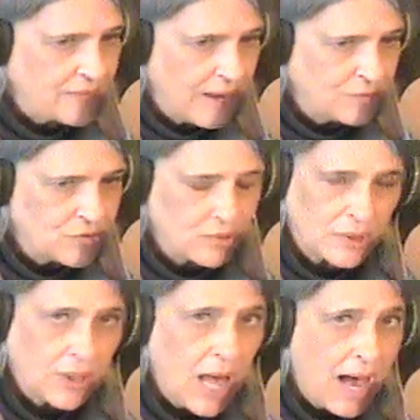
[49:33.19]
I'm sure
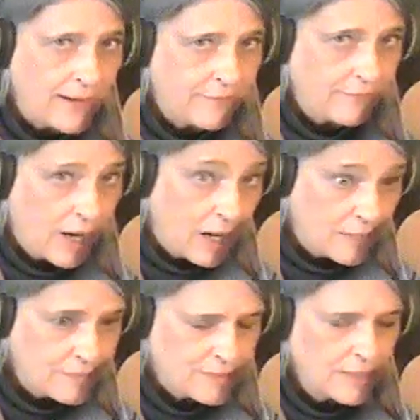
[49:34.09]
a lot of
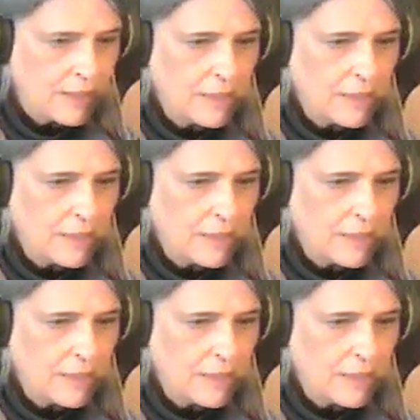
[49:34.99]
us